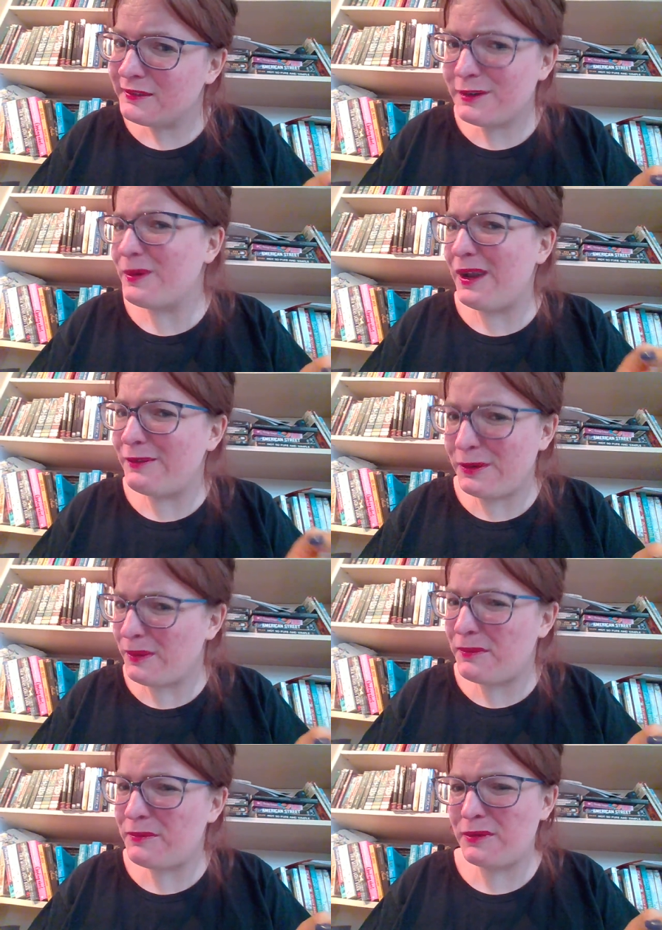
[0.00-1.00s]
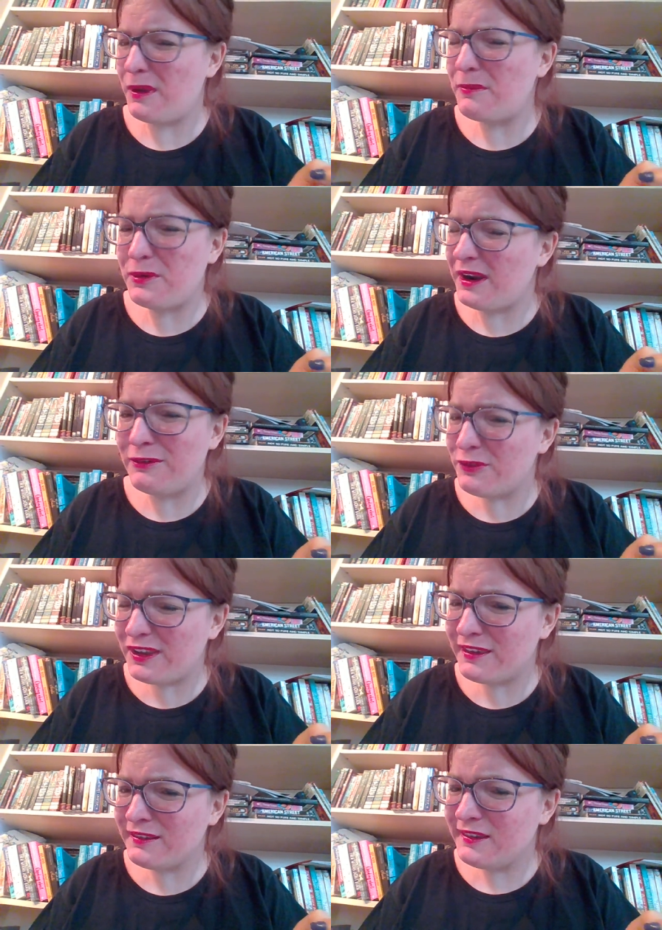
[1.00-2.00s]
Remember, remember
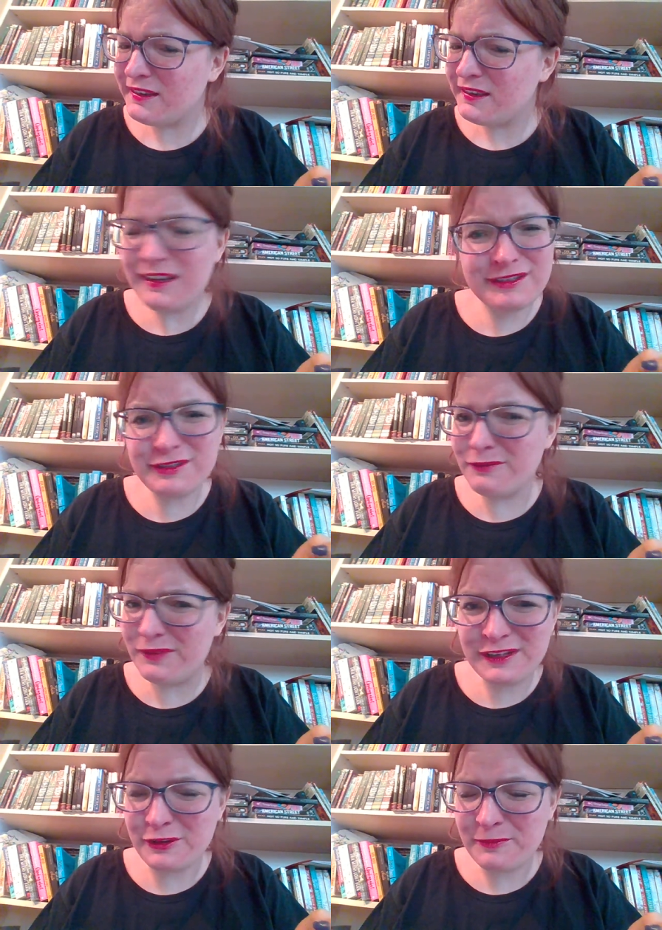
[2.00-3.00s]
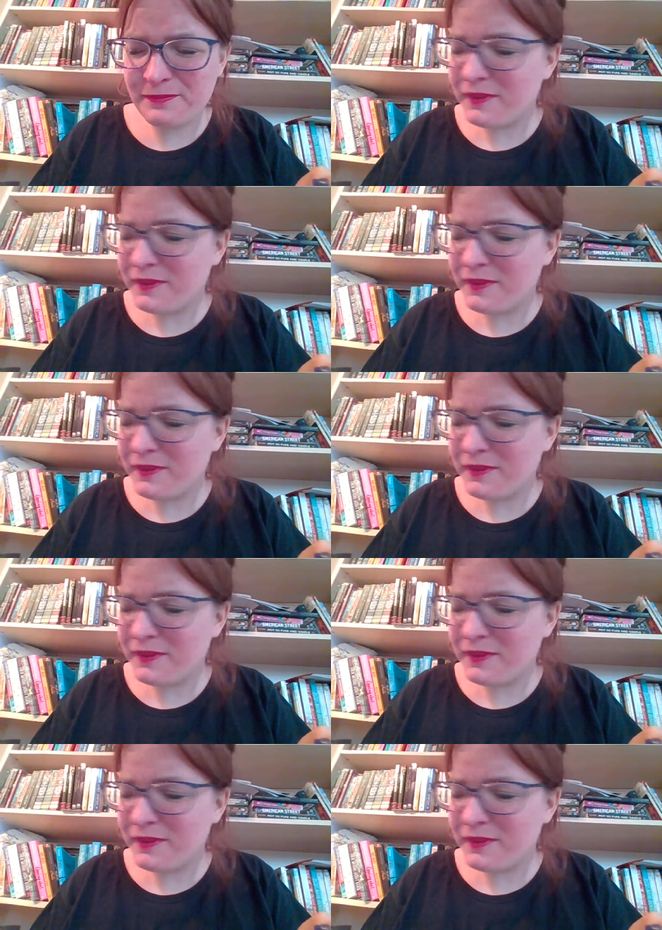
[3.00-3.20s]
everything? I don't think so.